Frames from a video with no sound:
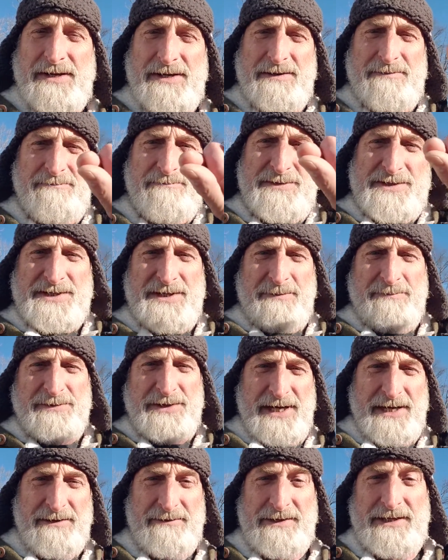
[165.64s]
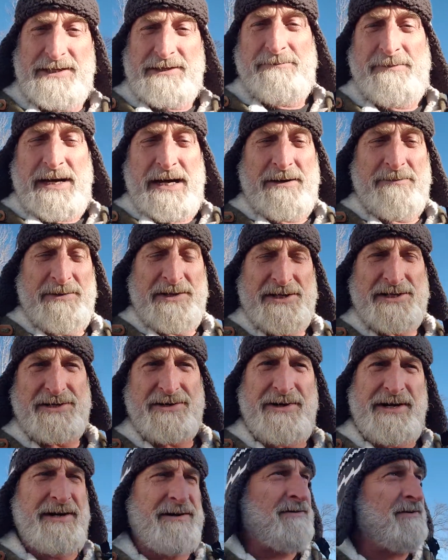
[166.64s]
the bottom of the screen or at the top. I can't
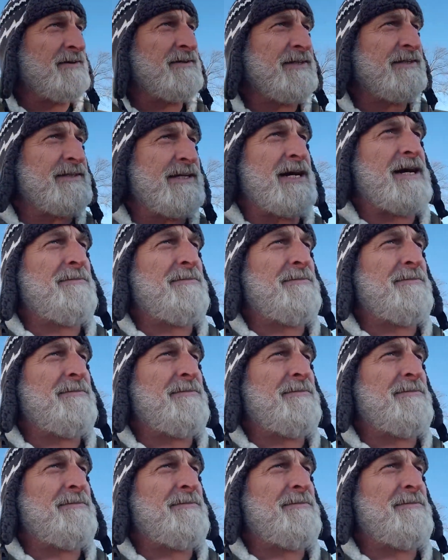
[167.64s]
remember which.